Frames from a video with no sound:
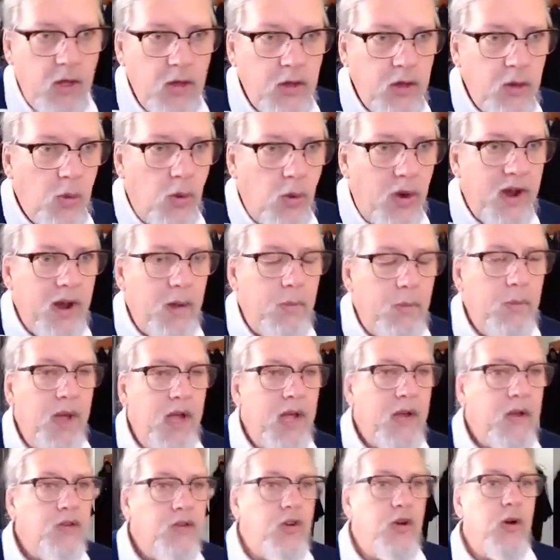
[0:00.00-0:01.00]
you want to
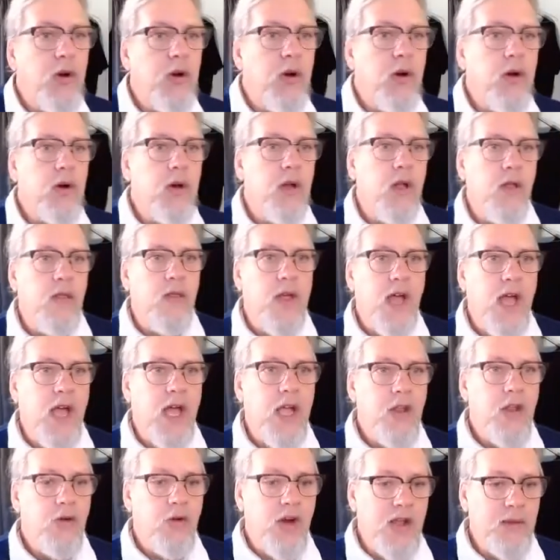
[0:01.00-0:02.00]
make sure
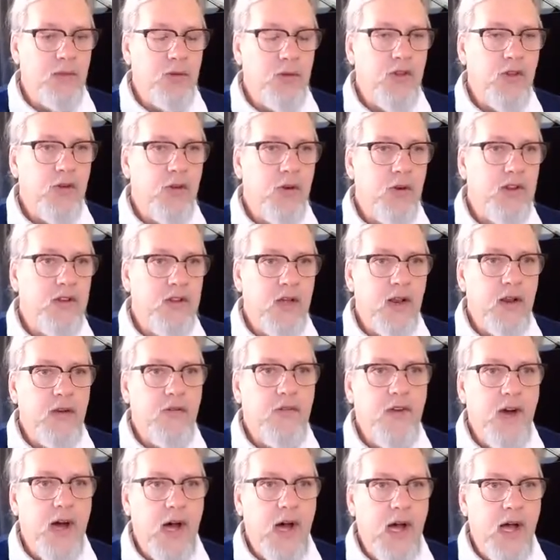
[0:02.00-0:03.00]
that you're able to
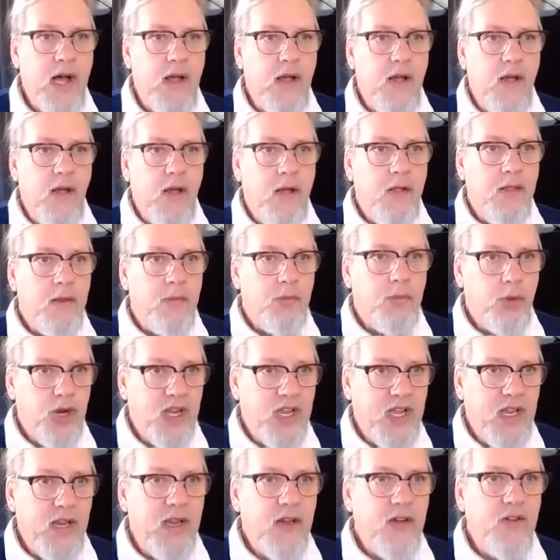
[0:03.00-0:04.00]
identify the
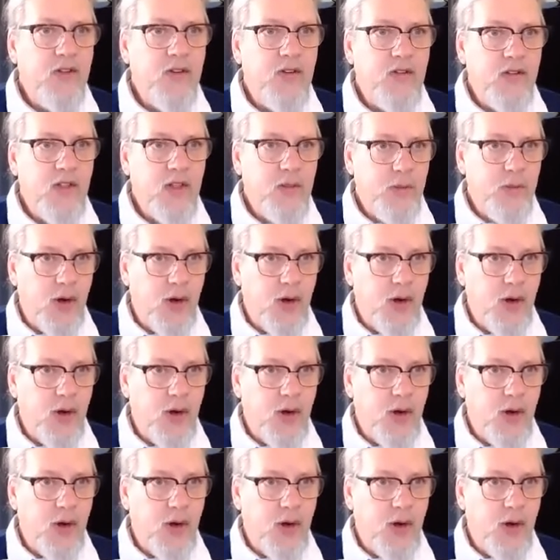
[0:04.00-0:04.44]
preconditions and the